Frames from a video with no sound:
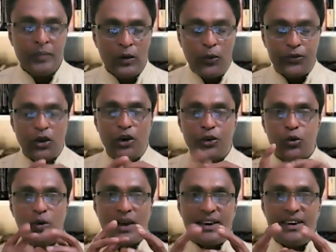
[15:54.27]
Without
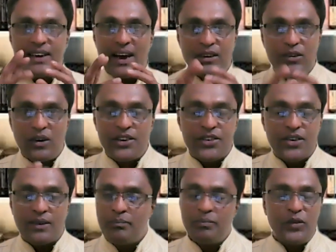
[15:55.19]
doing any
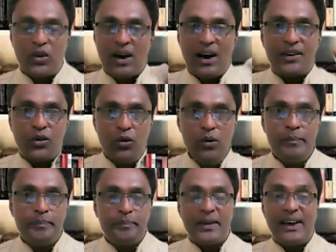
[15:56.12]
calculation, you can't
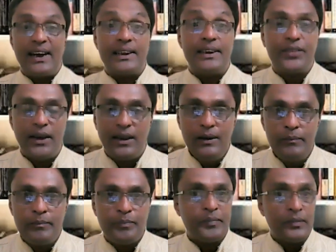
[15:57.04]
do anything